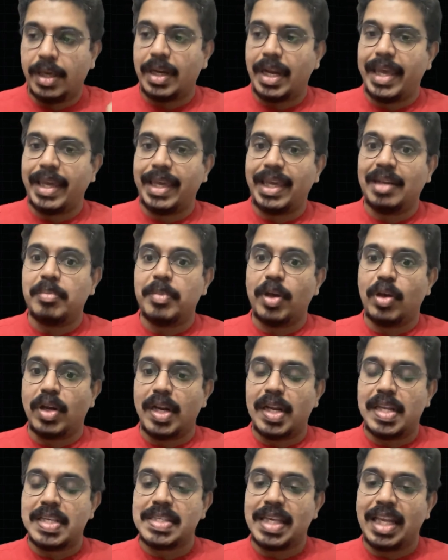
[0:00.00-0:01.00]
I can be on
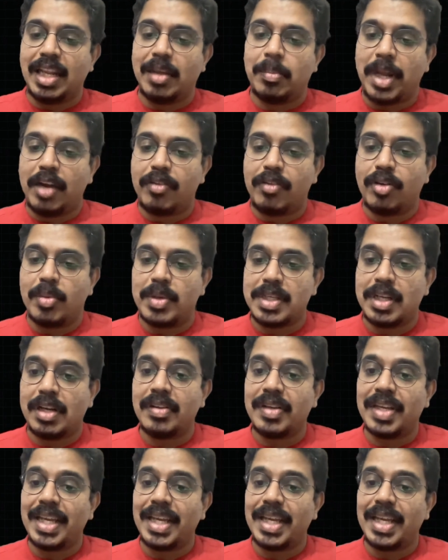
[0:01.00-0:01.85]
any seller platform as a seller,